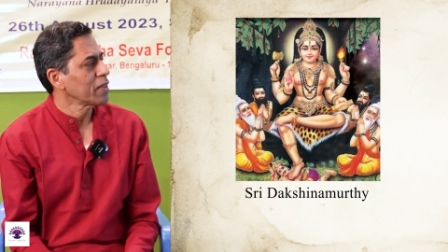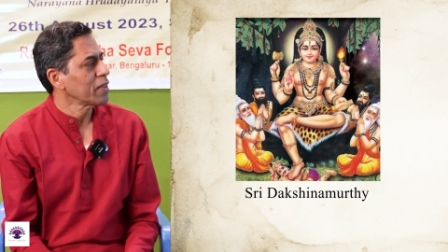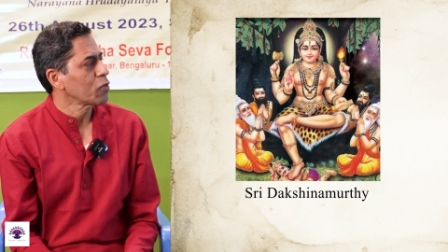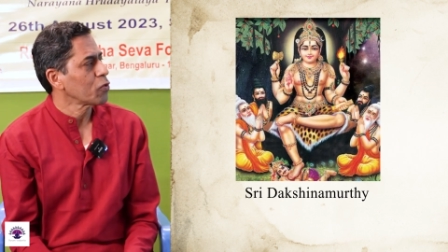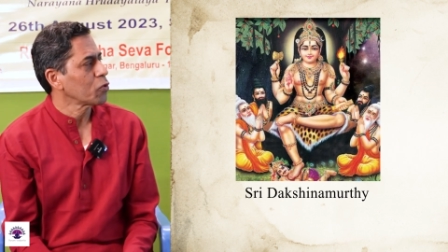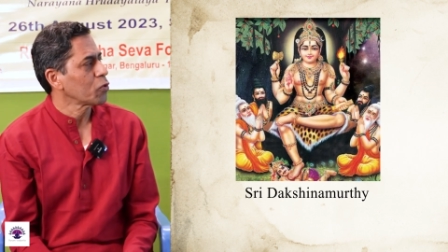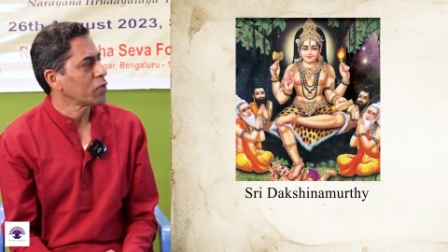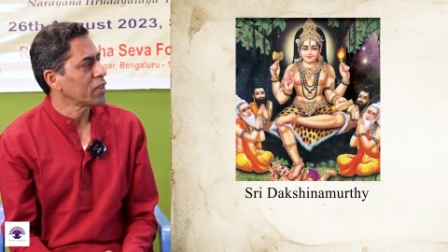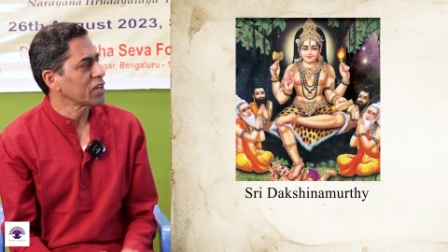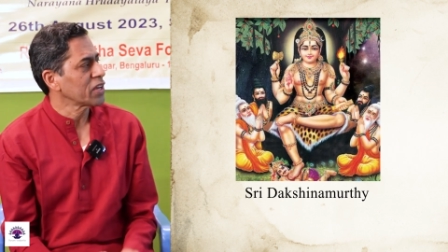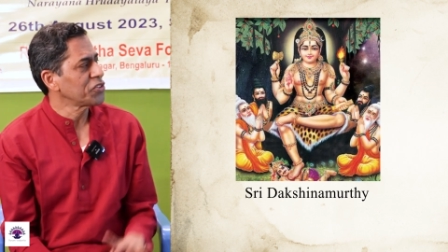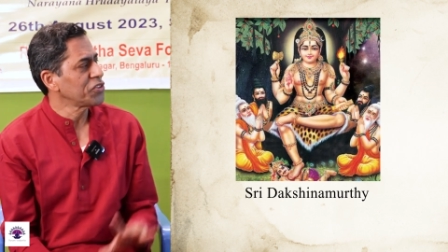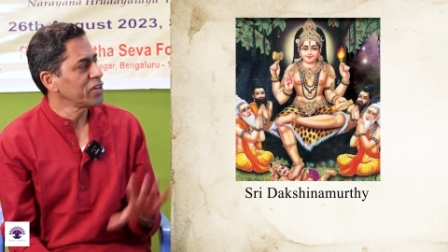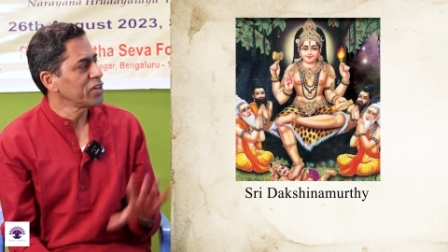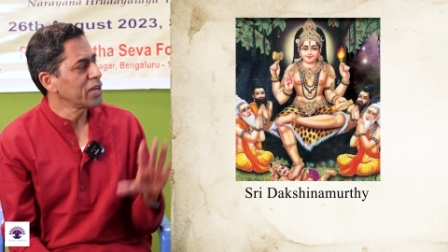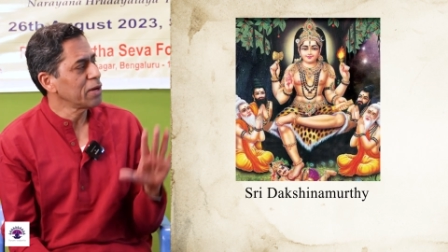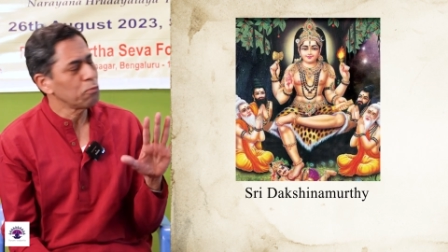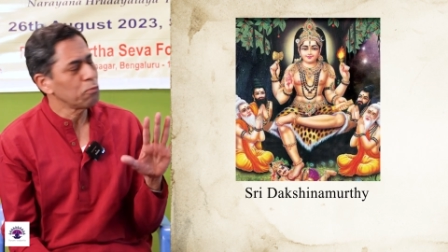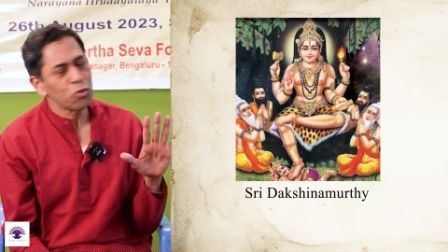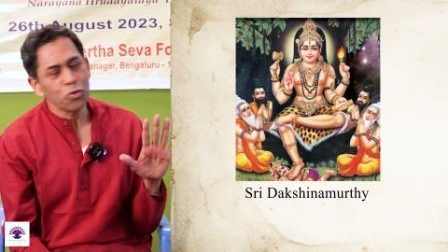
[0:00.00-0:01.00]
so
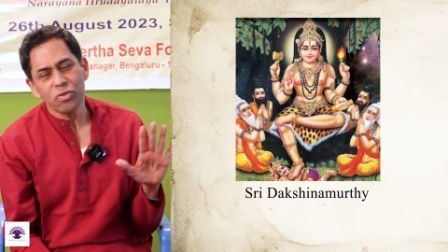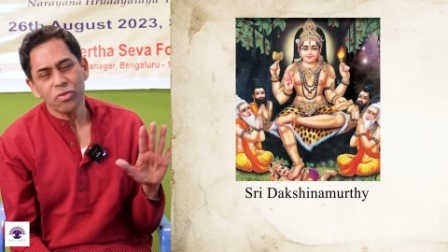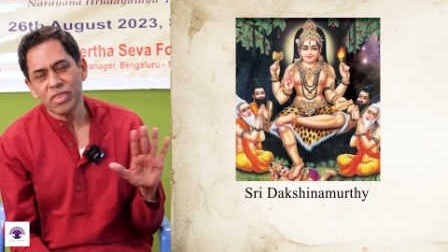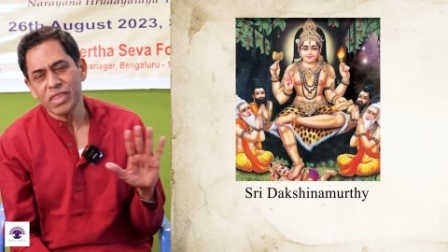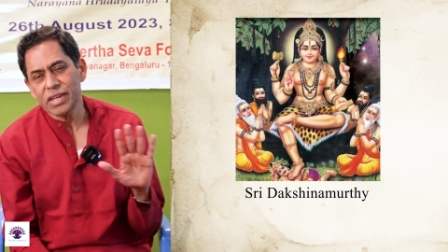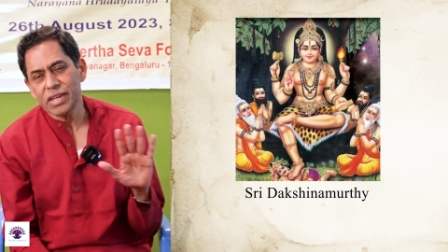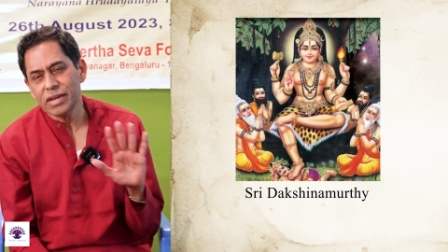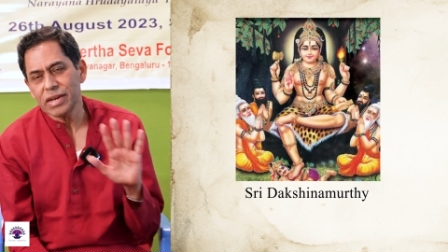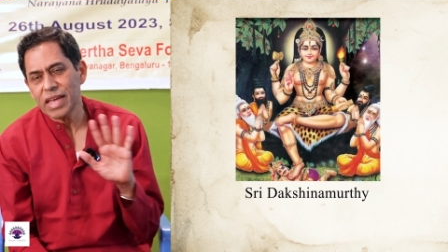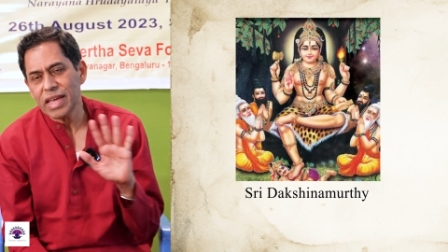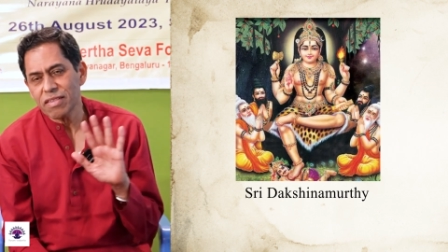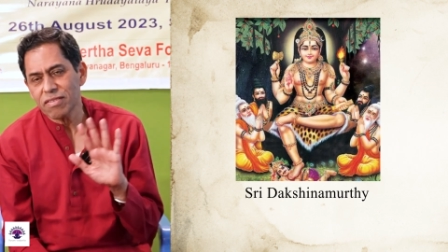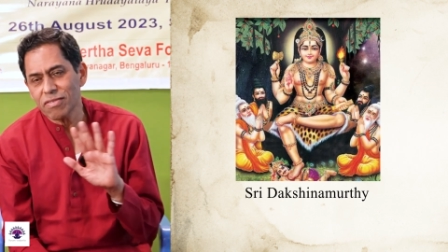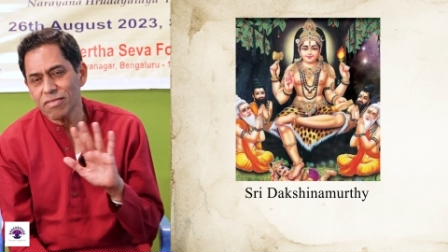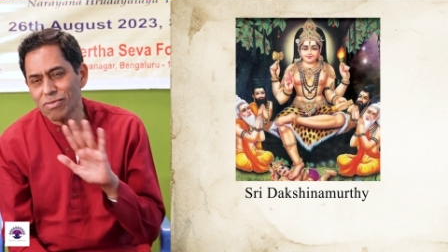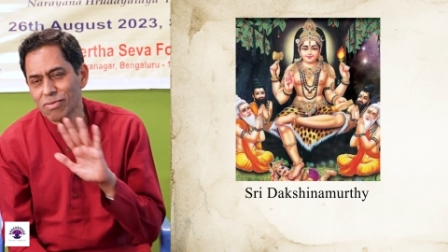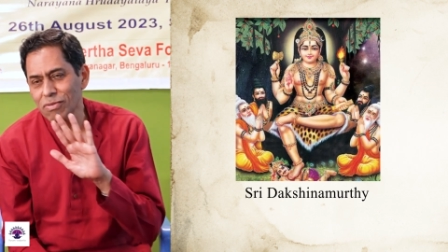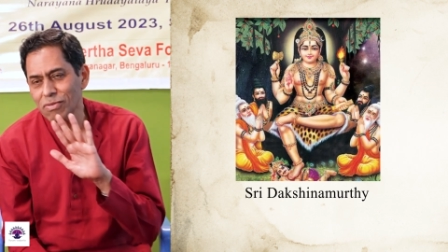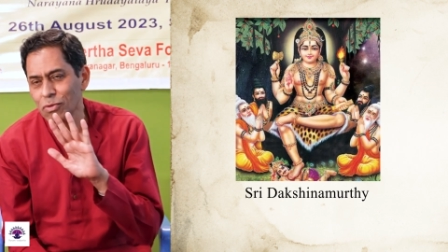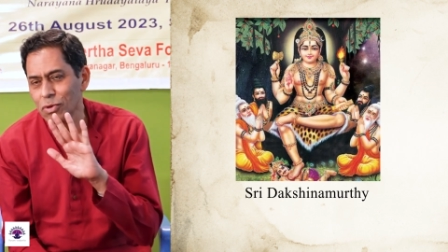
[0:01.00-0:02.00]
Dakshinamurthy does
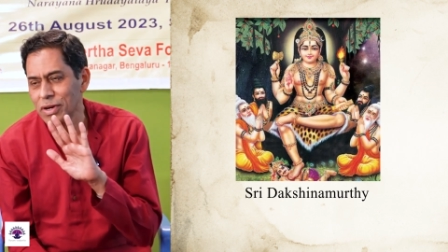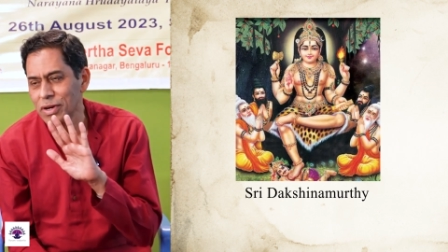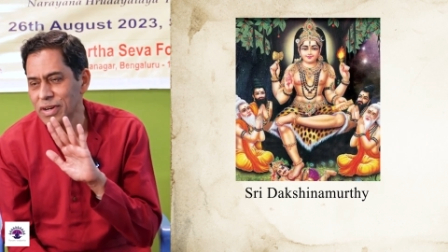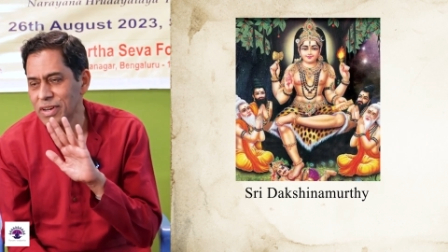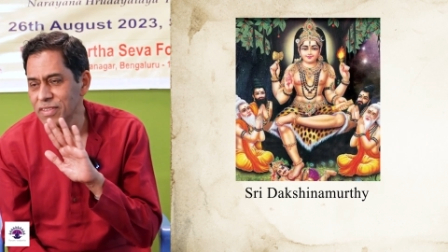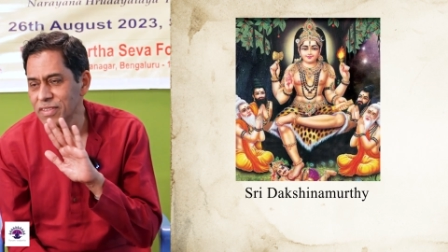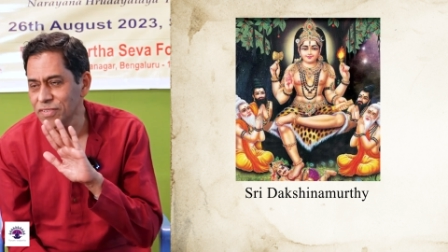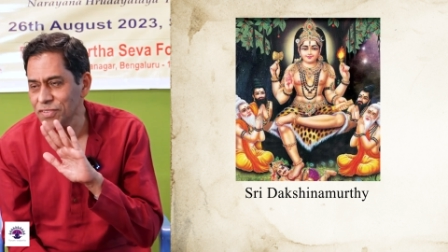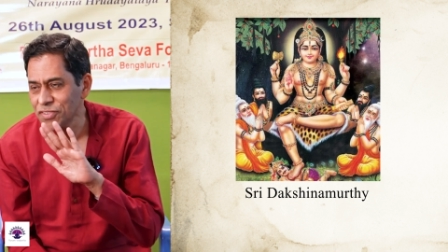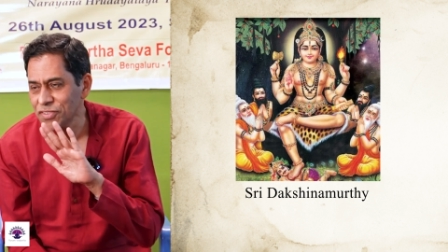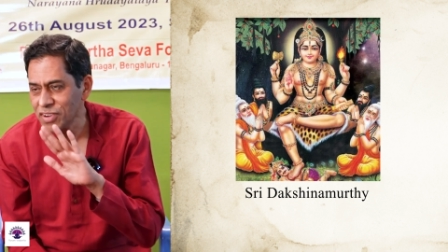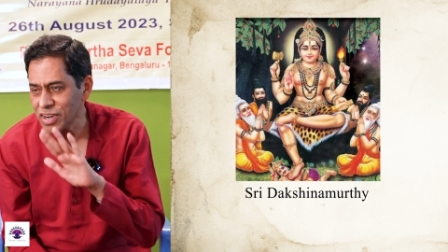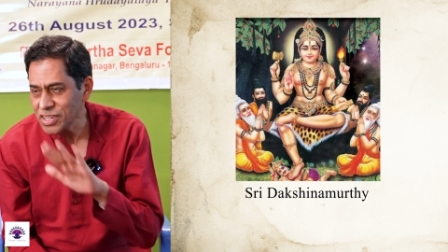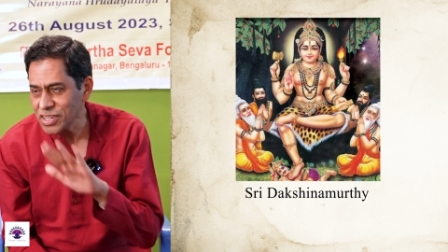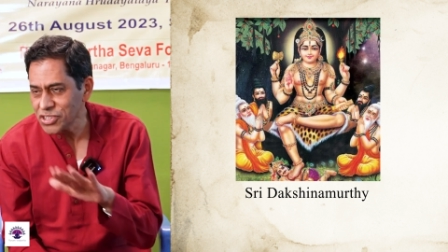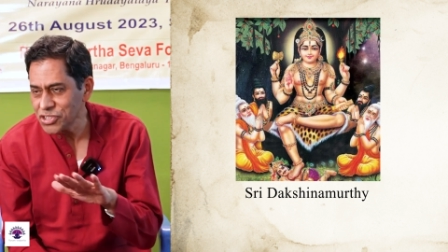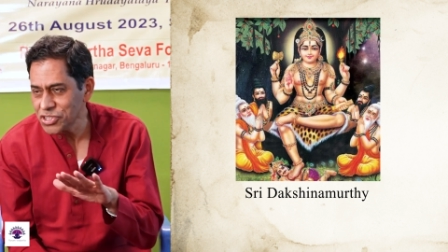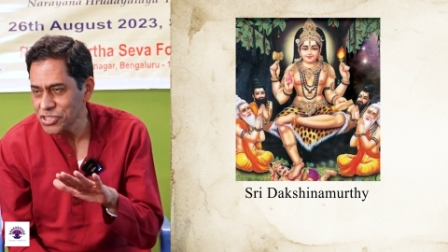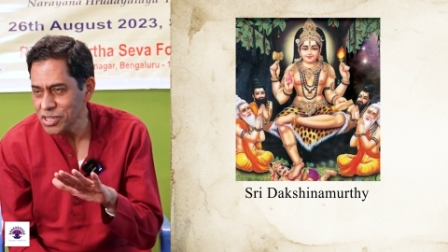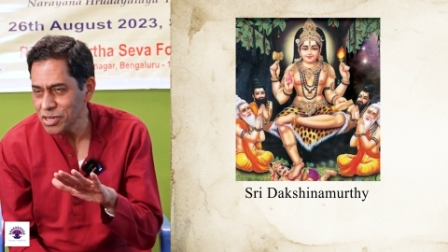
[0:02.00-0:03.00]

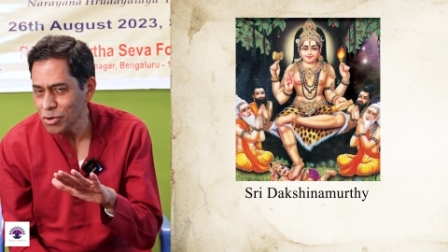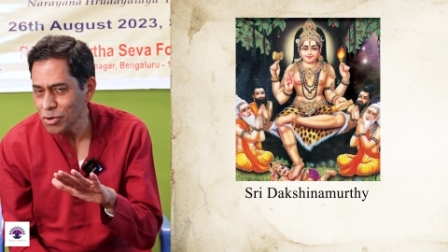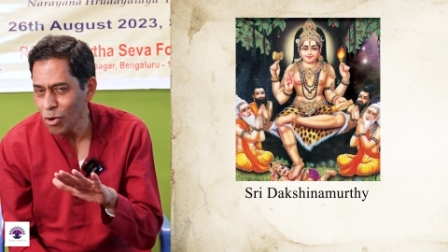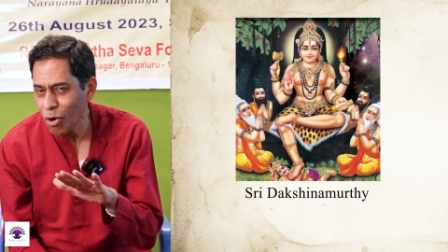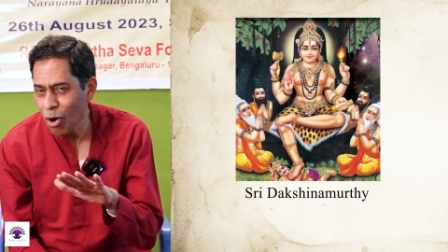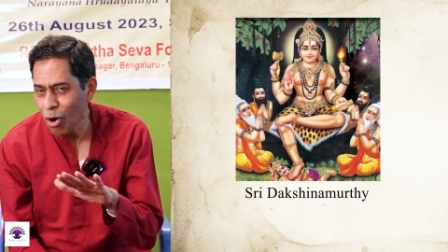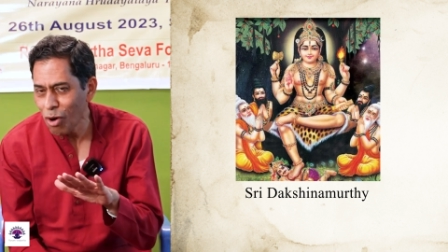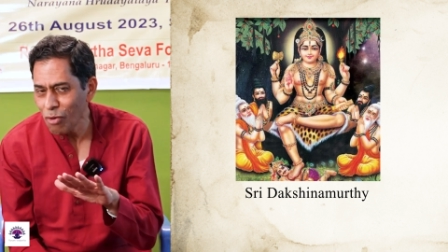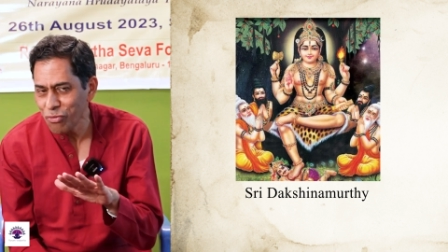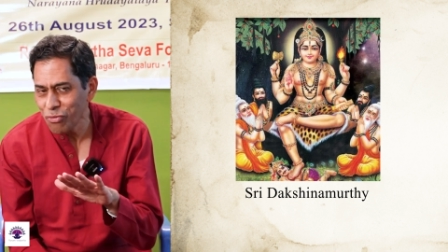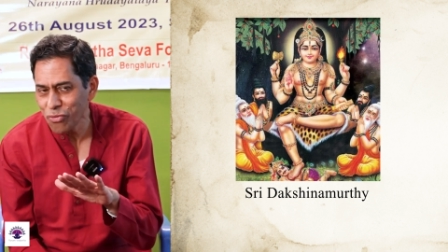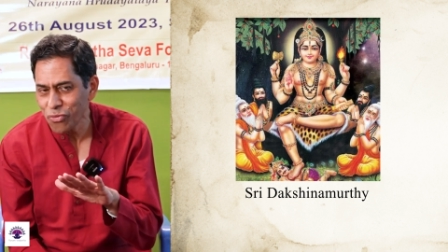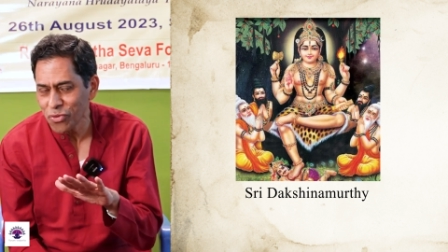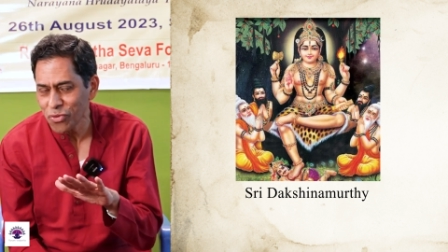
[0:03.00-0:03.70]
destruction of